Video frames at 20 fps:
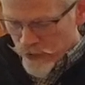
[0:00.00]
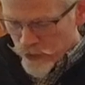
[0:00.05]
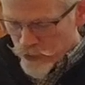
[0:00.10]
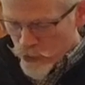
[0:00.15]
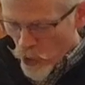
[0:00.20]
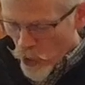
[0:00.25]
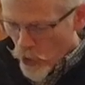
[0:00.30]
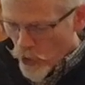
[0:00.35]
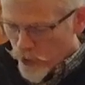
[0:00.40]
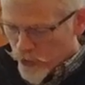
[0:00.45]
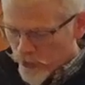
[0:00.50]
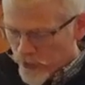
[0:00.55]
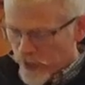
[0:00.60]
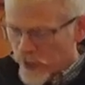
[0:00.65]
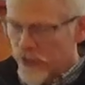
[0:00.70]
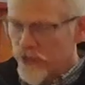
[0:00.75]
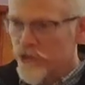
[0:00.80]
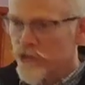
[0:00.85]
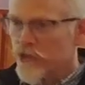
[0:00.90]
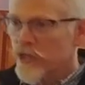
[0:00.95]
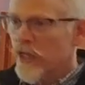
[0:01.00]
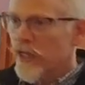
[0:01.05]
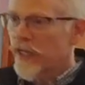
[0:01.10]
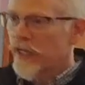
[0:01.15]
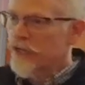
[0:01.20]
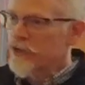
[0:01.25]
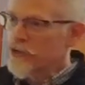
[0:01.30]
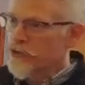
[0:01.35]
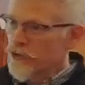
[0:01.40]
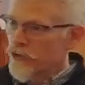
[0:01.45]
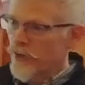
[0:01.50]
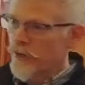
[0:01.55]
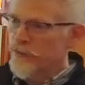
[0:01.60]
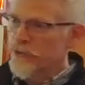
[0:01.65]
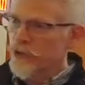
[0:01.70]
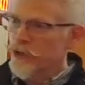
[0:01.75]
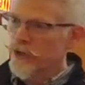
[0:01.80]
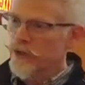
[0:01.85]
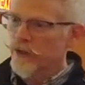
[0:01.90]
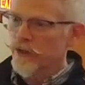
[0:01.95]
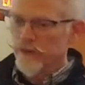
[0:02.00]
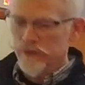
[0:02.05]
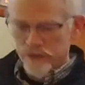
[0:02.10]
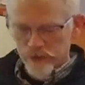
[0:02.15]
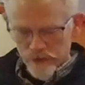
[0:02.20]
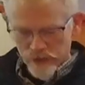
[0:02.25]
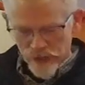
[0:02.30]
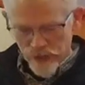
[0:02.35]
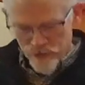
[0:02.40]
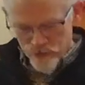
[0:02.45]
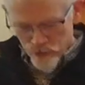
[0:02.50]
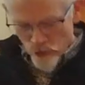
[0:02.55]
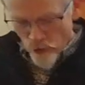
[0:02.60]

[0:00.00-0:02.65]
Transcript: darkness in Scripture is